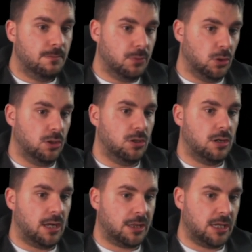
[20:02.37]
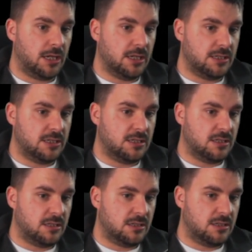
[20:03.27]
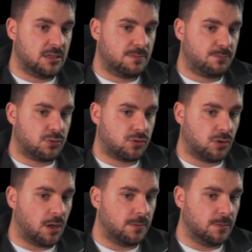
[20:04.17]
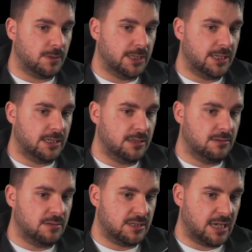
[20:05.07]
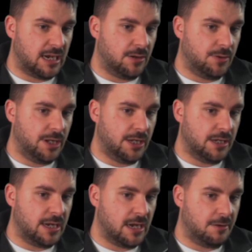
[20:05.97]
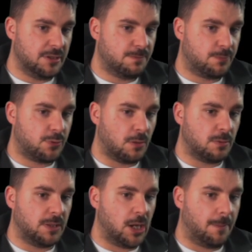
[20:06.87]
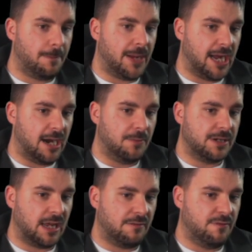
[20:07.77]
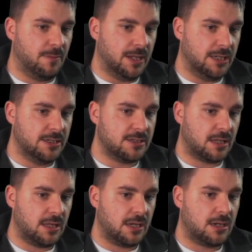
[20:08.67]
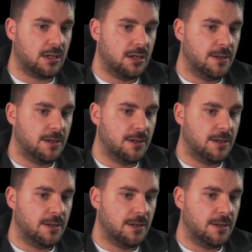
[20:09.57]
But I think it's probably down here now. It's probably on par with like familiars, I think.